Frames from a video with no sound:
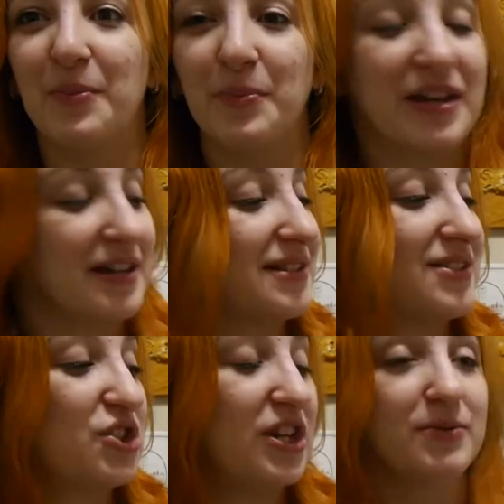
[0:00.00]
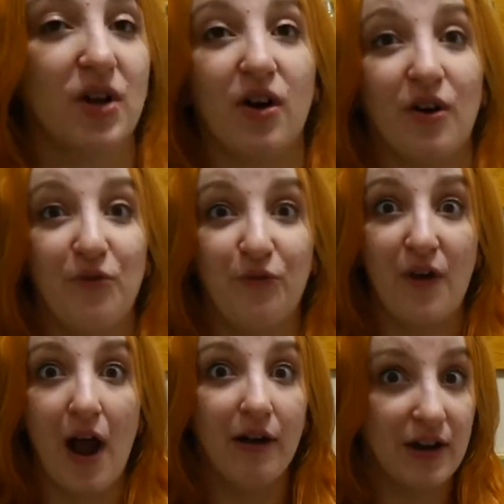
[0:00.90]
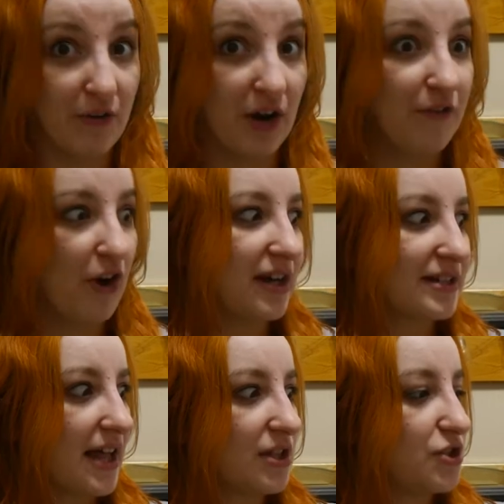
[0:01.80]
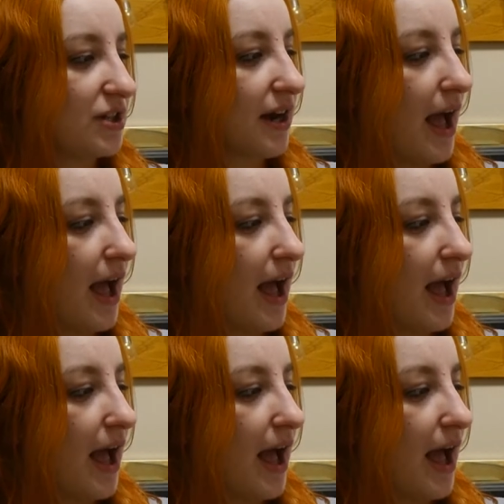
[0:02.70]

because sheeps are very, very, very intelligent,